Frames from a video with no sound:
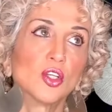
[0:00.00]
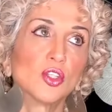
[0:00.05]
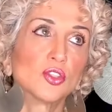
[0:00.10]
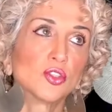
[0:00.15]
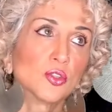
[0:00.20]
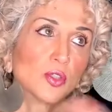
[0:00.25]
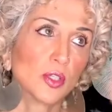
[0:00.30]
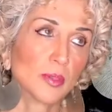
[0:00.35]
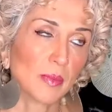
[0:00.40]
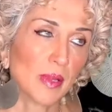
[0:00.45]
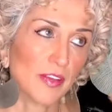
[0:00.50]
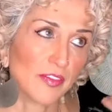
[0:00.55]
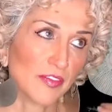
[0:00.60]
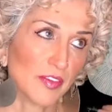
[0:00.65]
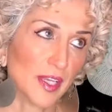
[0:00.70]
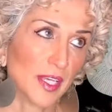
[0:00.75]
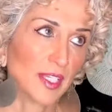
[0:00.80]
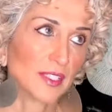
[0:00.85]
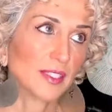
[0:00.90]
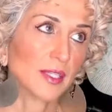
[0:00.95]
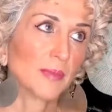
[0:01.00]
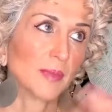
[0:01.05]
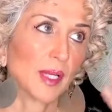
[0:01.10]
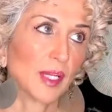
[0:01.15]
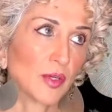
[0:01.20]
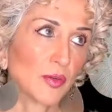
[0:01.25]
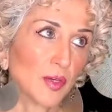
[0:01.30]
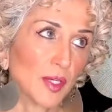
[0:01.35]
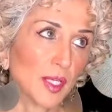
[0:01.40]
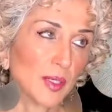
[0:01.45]
doing my face and my
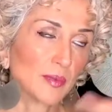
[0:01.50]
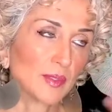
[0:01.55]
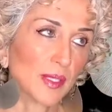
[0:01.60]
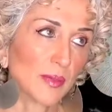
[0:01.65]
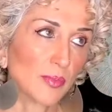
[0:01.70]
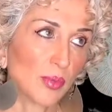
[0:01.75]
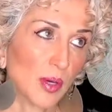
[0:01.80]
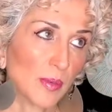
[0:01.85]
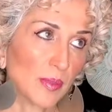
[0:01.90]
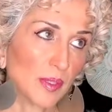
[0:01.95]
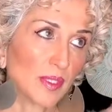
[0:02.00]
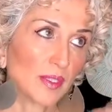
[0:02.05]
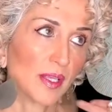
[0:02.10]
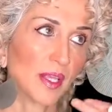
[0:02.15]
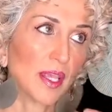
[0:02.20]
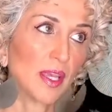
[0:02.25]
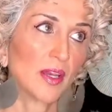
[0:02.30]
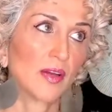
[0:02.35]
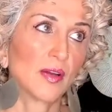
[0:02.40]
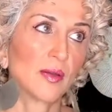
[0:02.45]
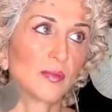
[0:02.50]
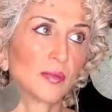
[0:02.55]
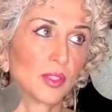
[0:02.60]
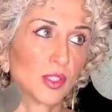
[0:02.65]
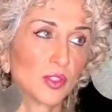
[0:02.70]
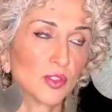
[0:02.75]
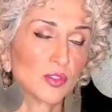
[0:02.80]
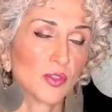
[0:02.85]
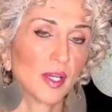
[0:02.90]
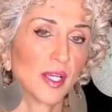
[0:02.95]
creams and prepping the hair and
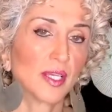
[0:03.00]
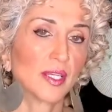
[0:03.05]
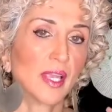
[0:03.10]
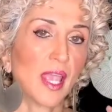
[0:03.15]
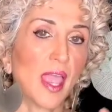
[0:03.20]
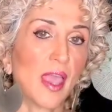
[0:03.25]
blow drying,